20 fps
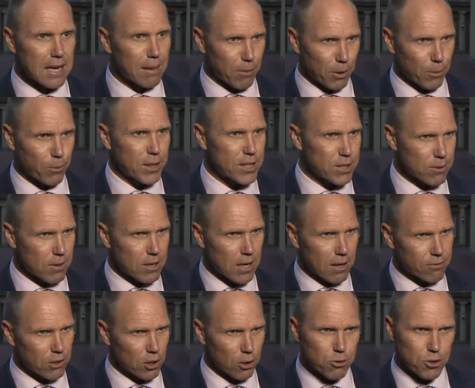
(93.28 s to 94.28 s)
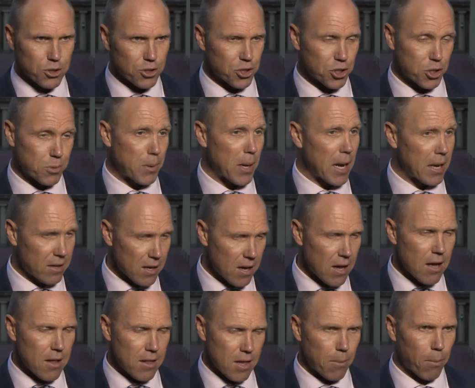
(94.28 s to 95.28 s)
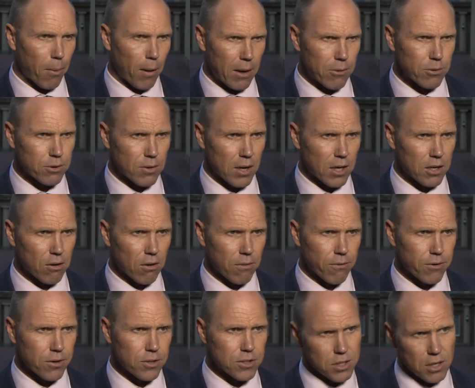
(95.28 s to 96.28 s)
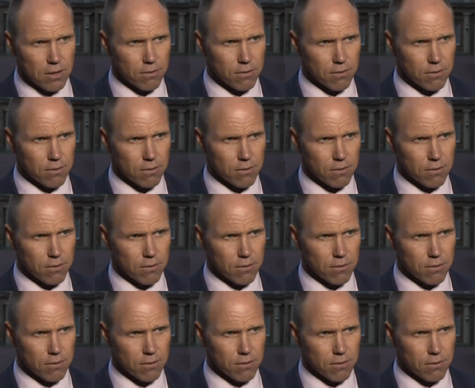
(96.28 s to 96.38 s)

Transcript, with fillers: couple of weeks around after losing to Japan. They're playing with great confidence,